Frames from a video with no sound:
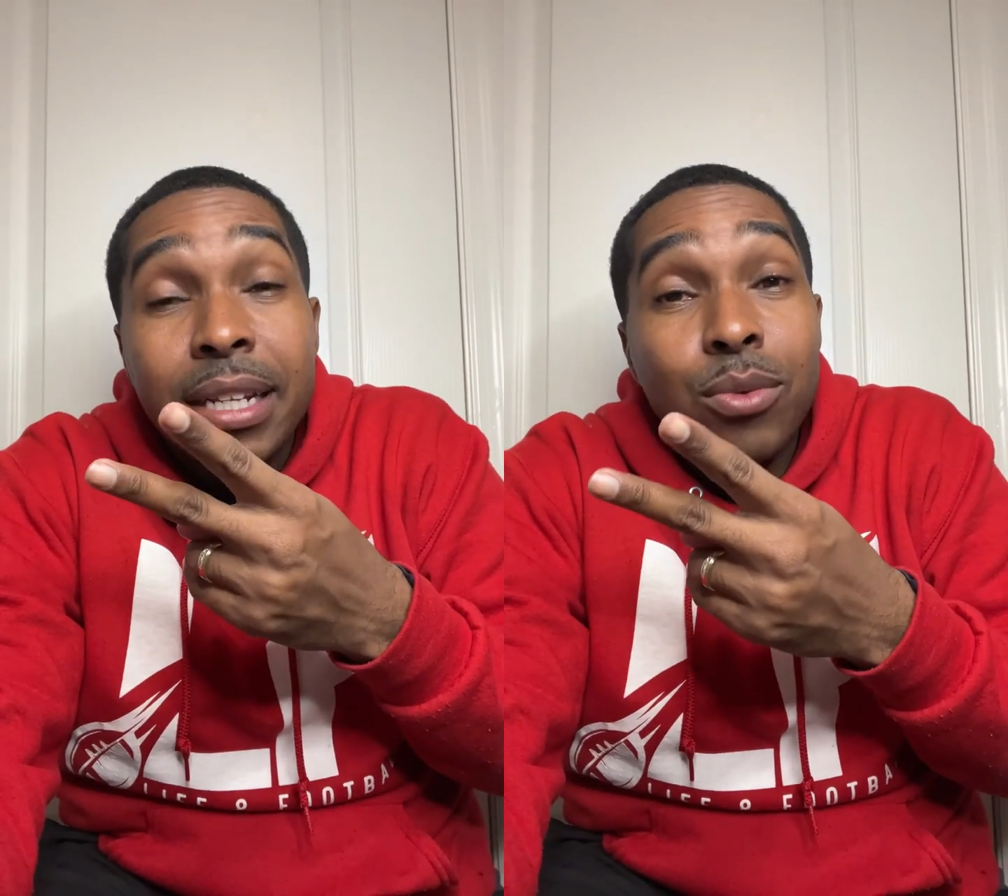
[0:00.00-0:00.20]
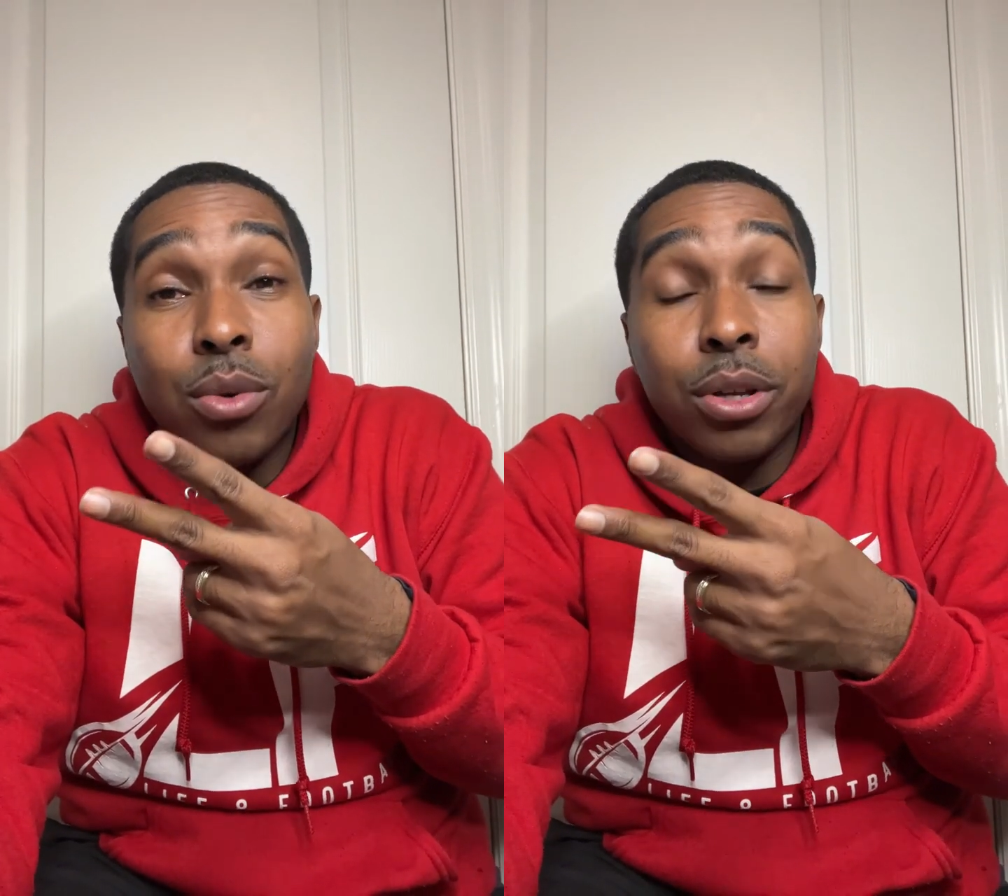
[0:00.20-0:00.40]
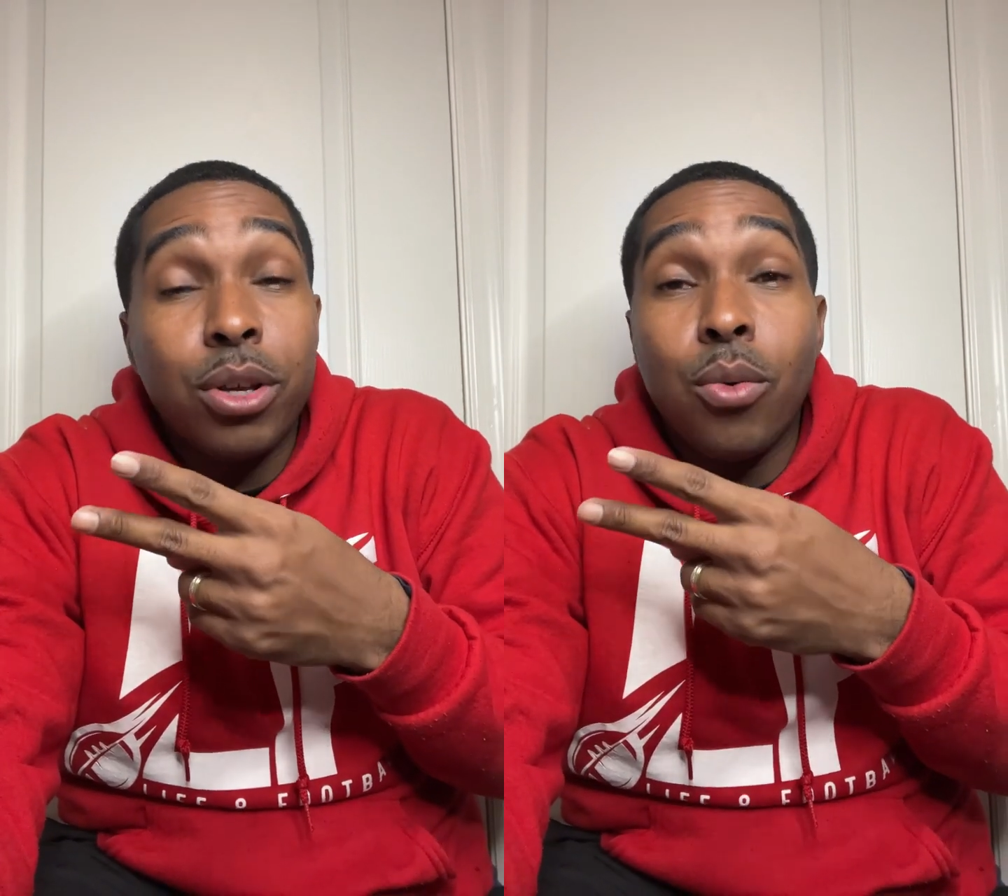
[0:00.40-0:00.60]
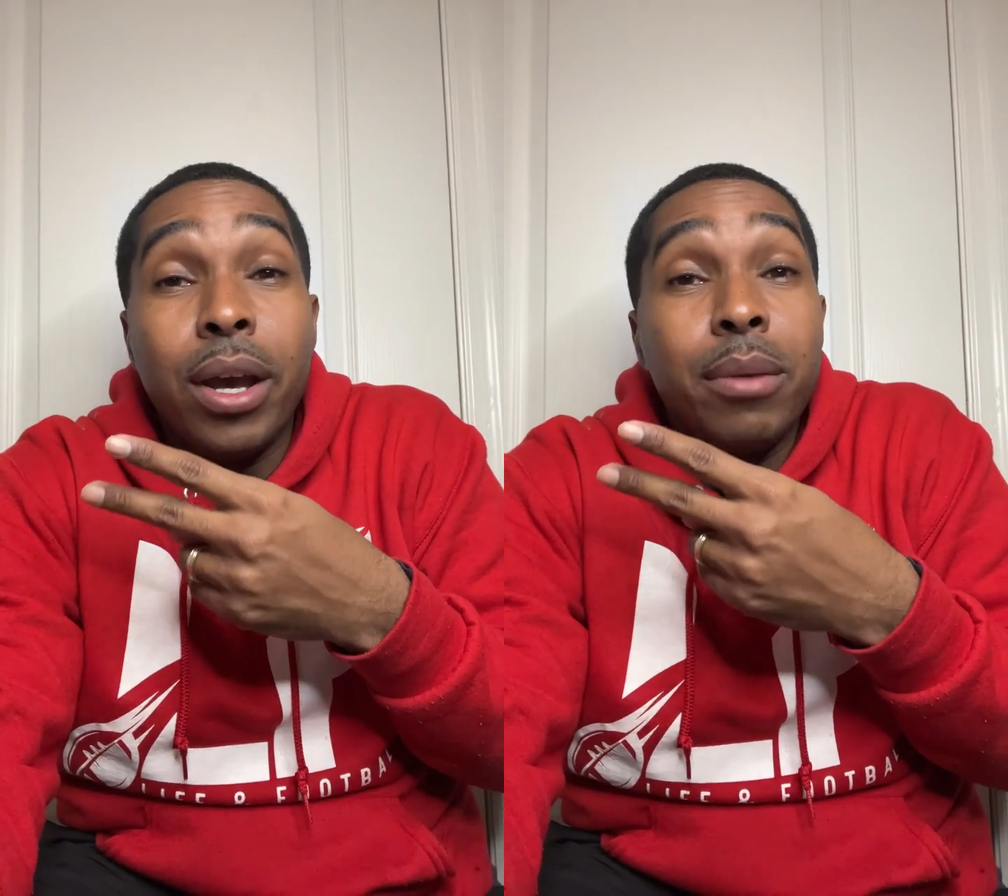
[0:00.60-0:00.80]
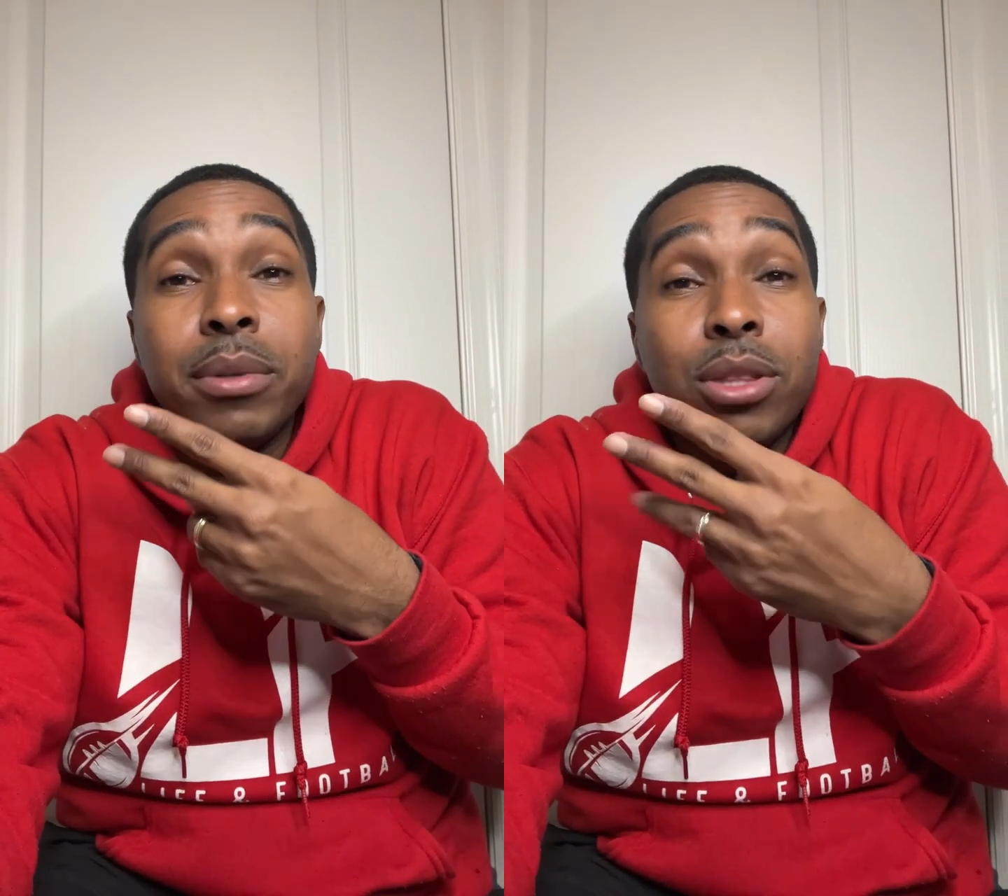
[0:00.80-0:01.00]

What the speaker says: Then work your way up to